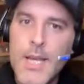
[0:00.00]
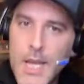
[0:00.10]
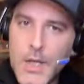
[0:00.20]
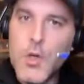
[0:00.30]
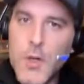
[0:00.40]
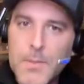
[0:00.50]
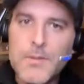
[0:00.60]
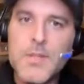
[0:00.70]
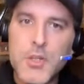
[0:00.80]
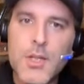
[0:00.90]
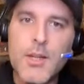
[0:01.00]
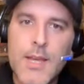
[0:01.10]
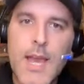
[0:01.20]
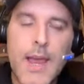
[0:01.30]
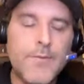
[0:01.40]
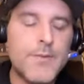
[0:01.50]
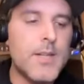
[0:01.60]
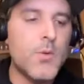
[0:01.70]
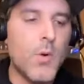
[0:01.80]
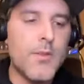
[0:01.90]
in good position in the
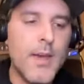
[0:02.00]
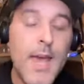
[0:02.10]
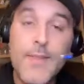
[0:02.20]
AFC North,